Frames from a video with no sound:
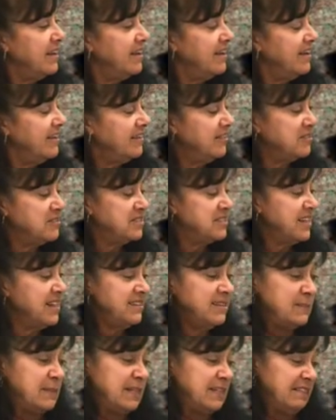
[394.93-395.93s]
They're said
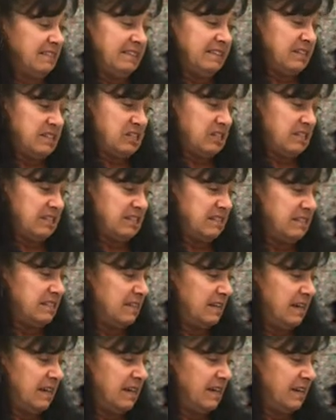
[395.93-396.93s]
to be delicious.
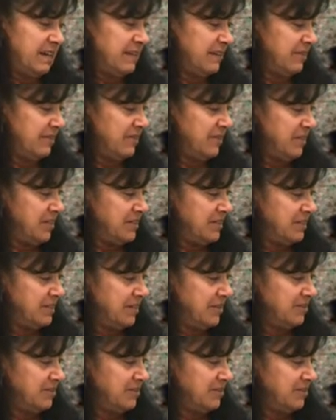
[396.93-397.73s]
I don't think so.